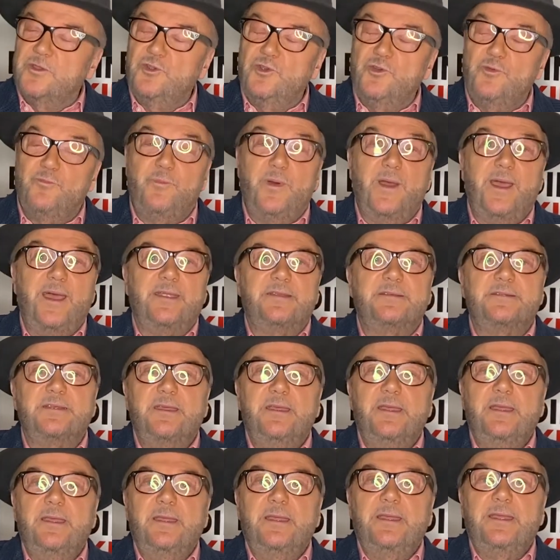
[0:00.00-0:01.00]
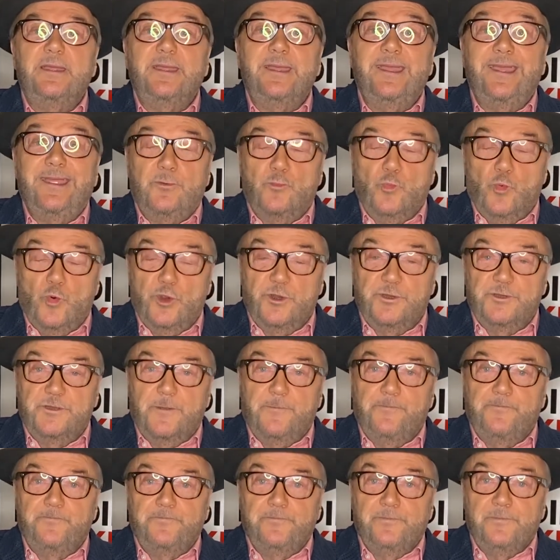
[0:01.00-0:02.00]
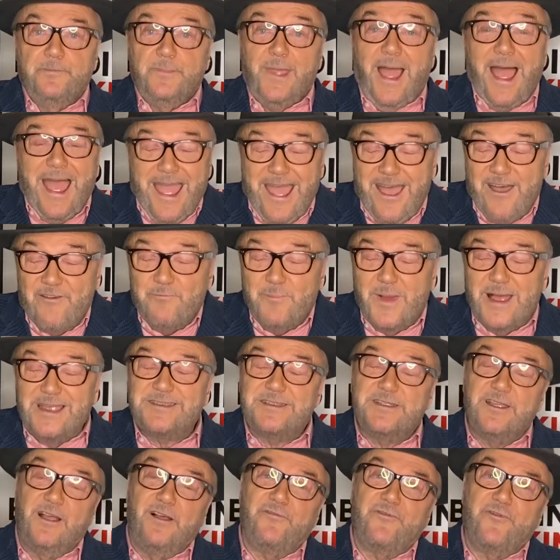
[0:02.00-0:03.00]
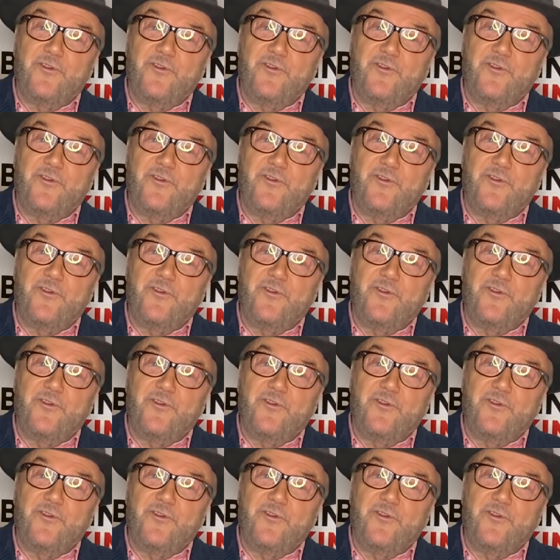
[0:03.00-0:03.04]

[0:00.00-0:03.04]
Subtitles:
You bet it would. I have myself